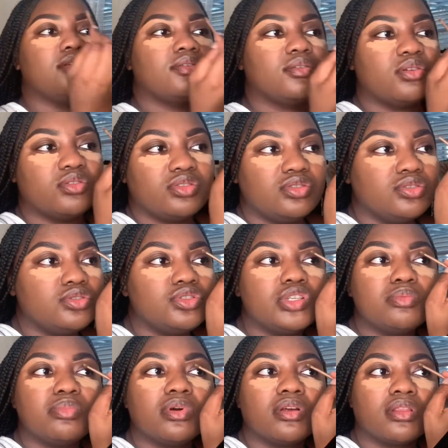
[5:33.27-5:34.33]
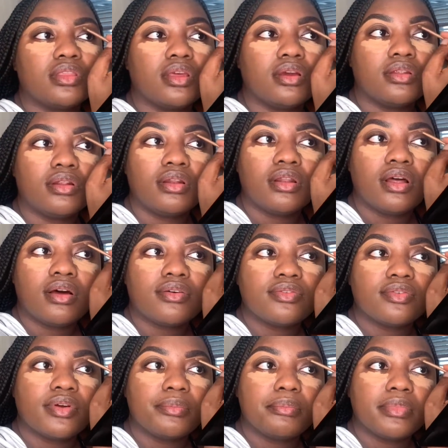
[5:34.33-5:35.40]
Oh, YouTube, they're gonna laugh
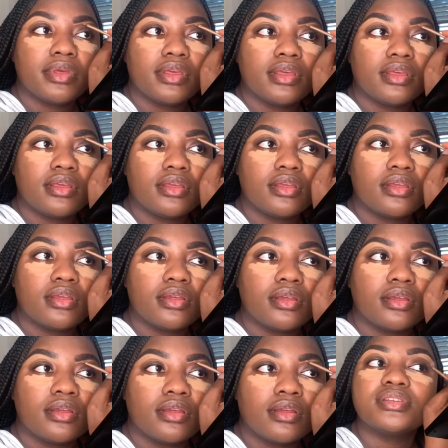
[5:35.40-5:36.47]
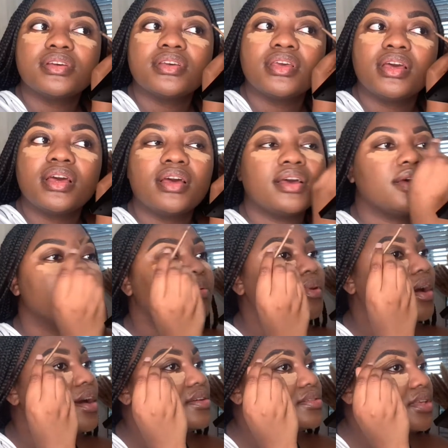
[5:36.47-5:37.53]
at me. So yeah,
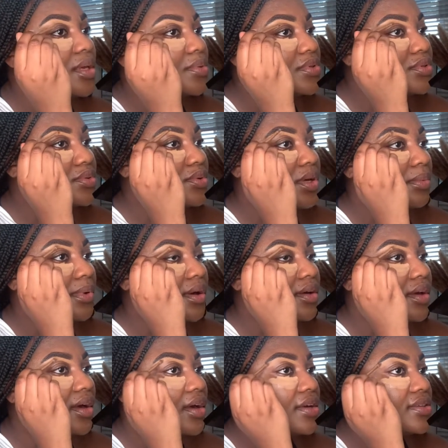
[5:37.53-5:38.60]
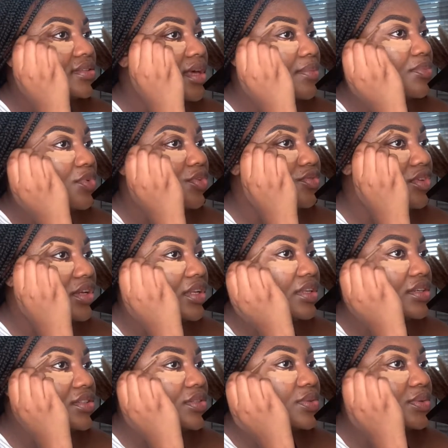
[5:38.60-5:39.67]
what else can we talk about, guys? I'm not really
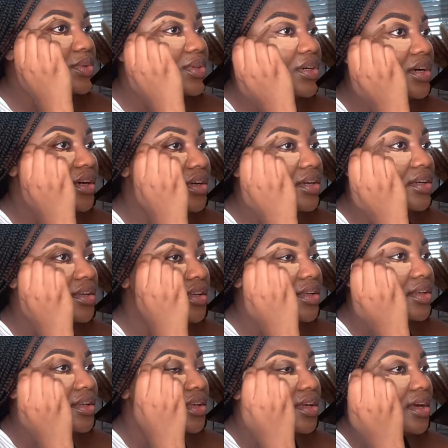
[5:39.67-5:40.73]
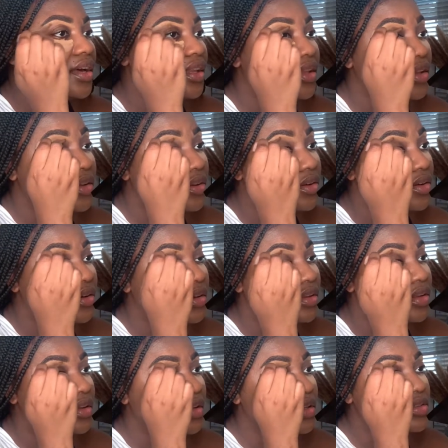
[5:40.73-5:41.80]
a talker. I don't know, I
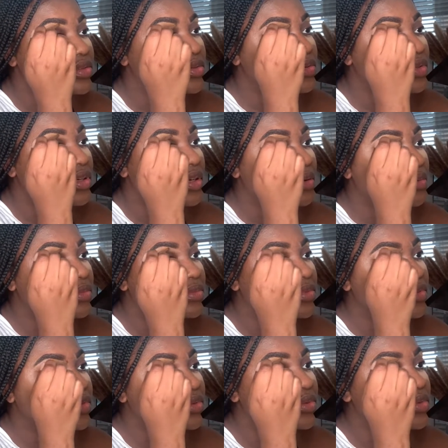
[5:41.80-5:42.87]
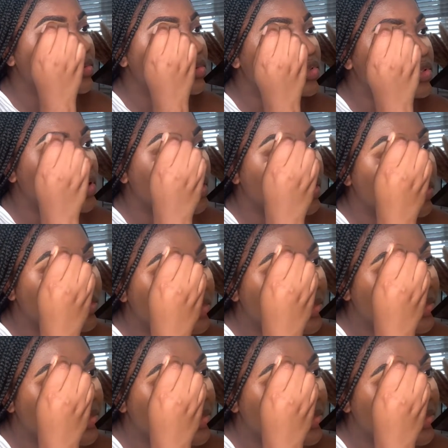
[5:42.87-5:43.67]
don't like talking all the time.